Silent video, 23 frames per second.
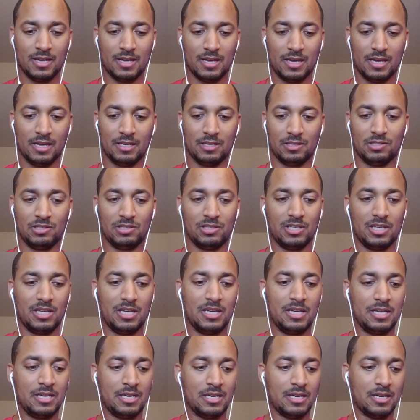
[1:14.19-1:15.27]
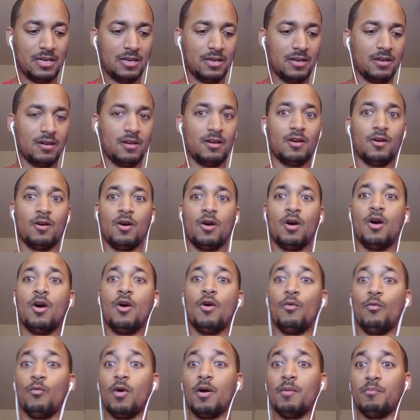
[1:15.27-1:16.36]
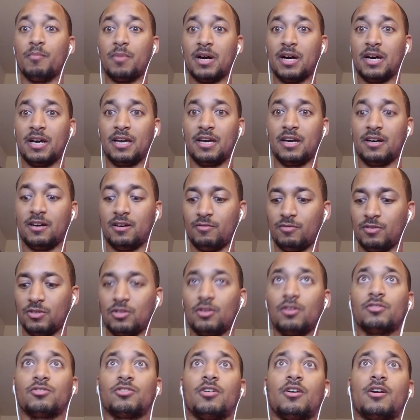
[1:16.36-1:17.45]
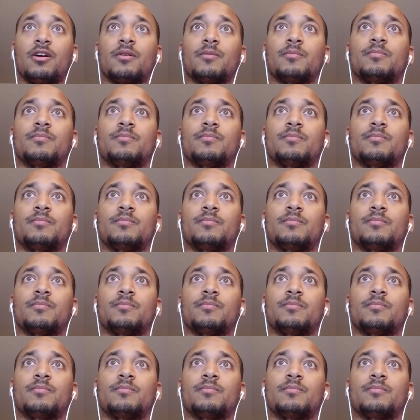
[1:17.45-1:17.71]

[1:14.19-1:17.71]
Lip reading: and see what my results are.